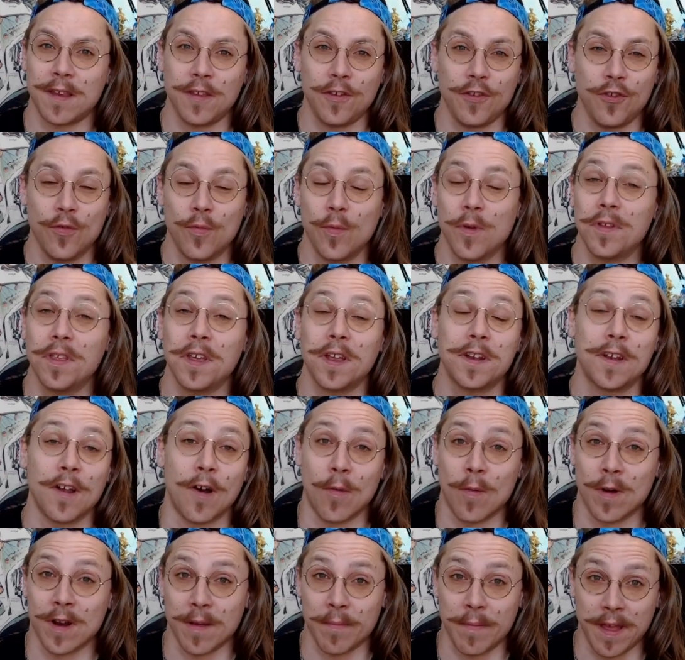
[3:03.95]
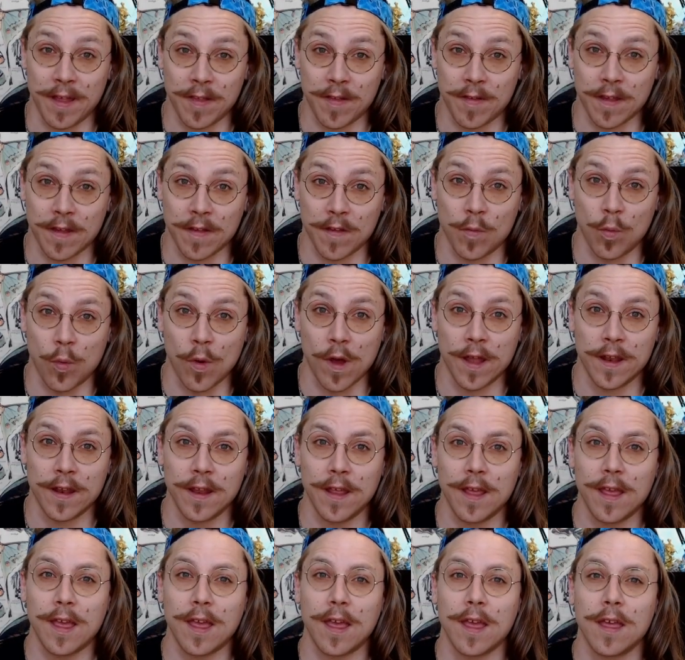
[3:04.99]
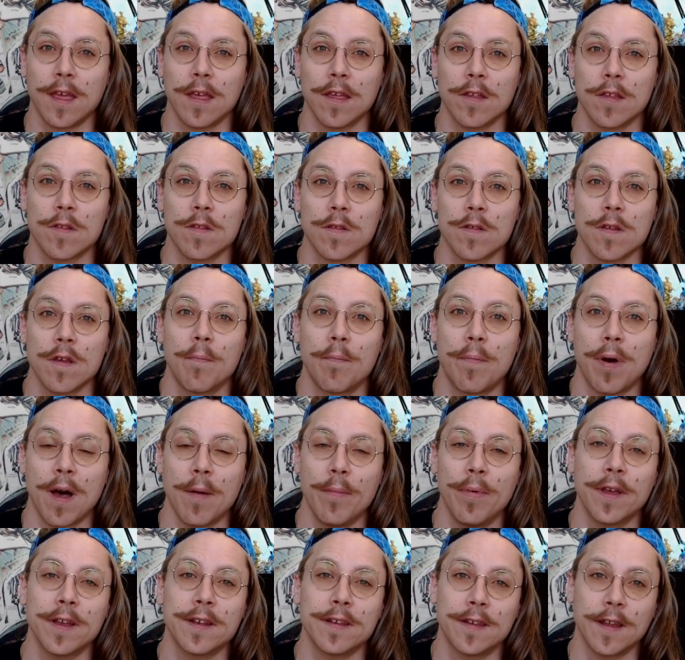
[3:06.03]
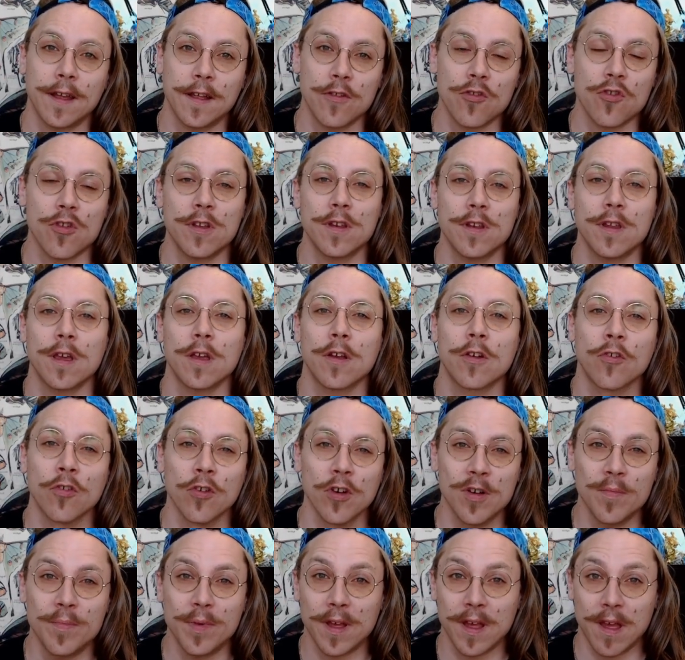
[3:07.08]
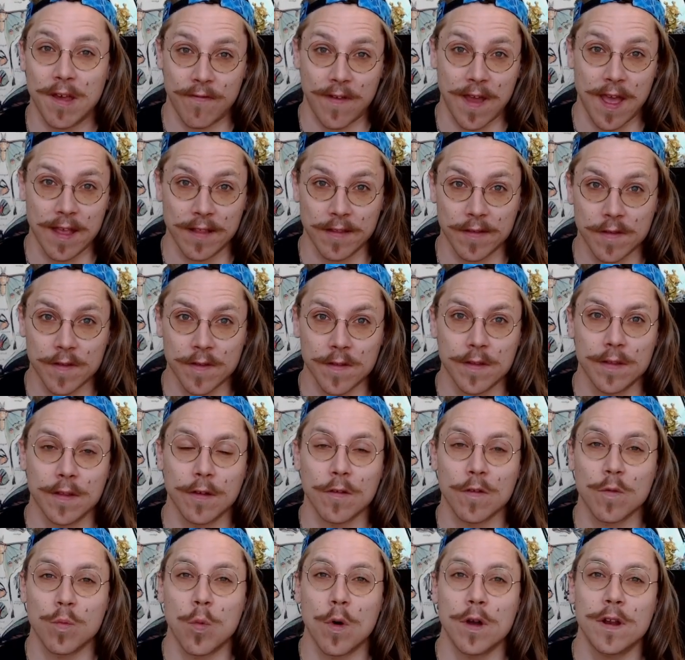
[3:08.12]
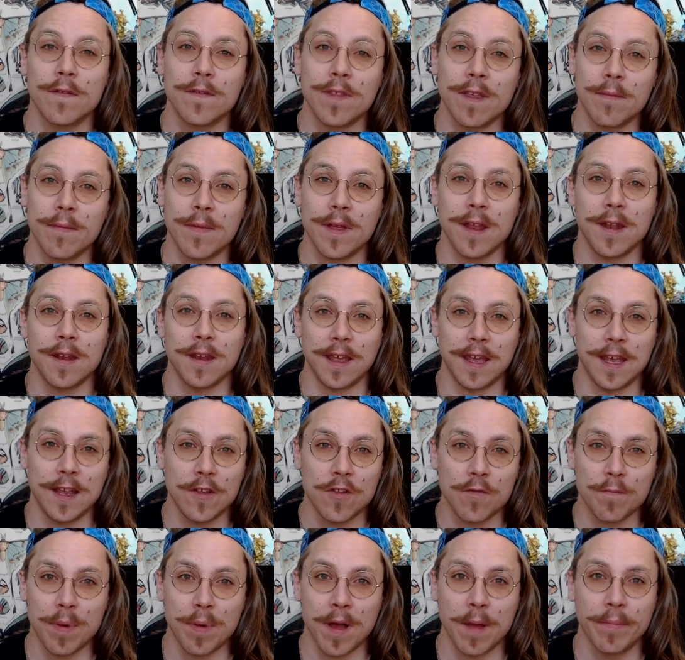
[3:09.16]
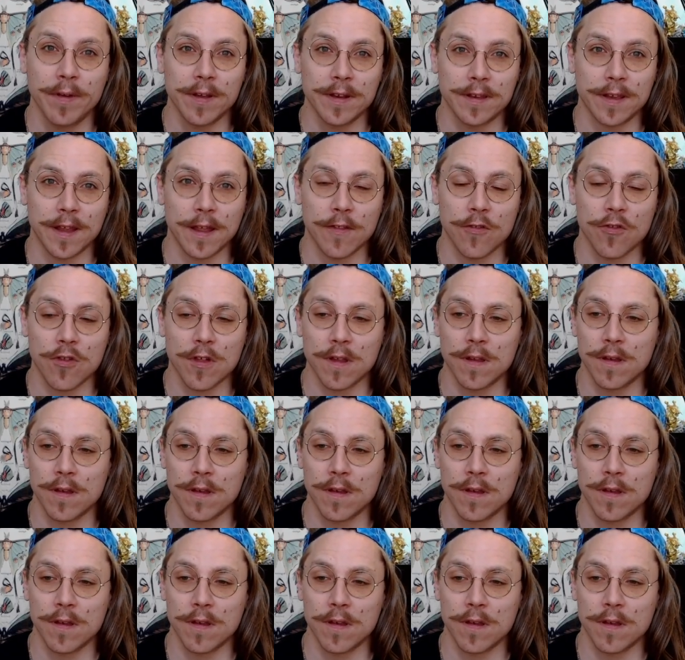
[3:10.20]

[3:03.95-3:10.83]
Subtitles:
you really don't want to miss this one, is public dungeon group events. There's one of them in each public dungeon,